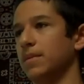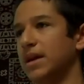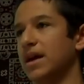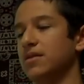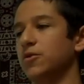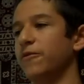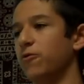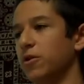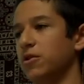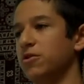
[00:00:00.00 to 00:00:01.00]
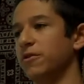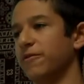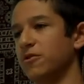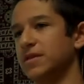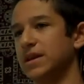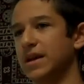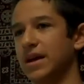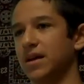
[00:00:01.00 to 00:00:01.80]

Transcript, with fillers: get into a four-year university